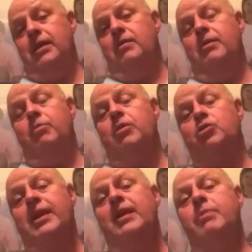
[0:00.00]
because
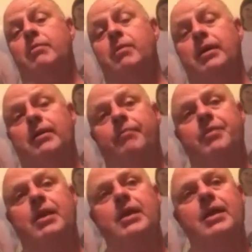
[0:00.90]
he had been,
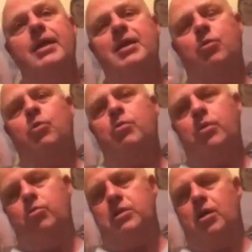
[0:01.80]
we
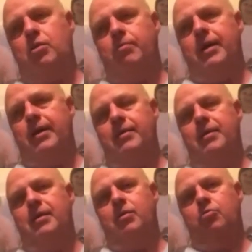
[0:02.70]
were talking about,
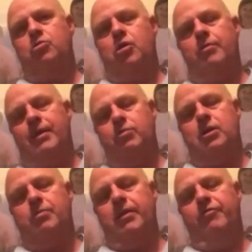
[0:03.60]
Charmin and I were
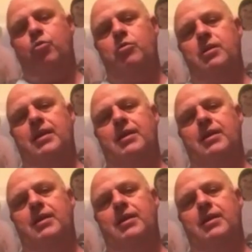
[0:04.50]
talking back and forth, and